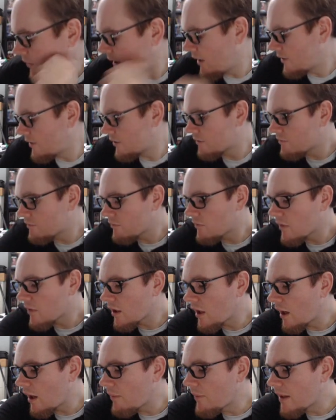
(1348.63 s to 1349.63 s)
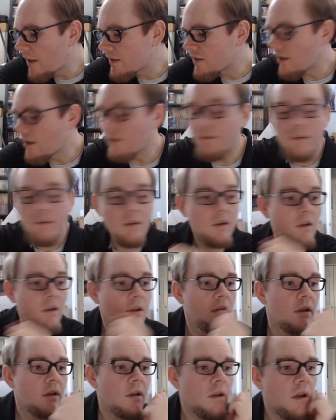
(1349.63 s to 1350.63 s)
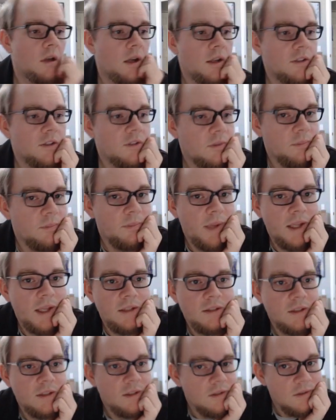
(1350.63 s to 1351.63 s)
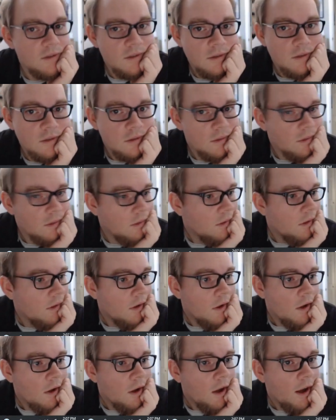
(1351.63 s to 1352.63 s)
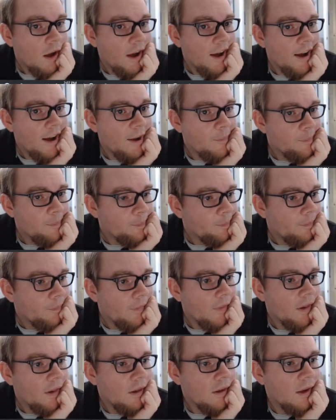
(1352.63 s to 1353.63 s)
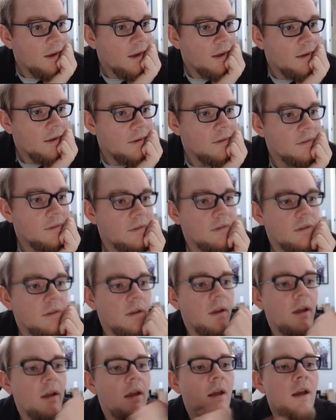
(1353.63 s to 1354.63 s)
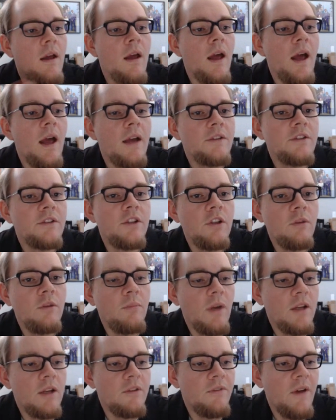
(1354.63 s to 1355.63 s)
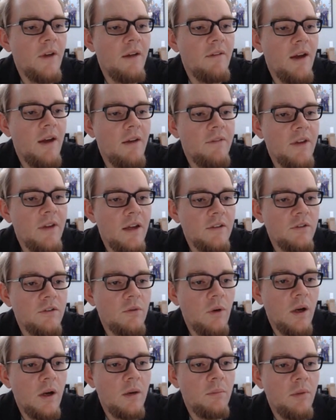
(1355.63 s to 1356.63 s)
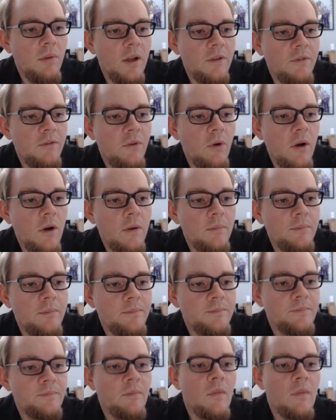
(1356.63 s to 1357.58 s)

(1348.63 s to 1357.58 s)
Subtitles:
Wow, I just cut myself on some paintings. Okay. X cubed minus 5/2 x squared plus 4.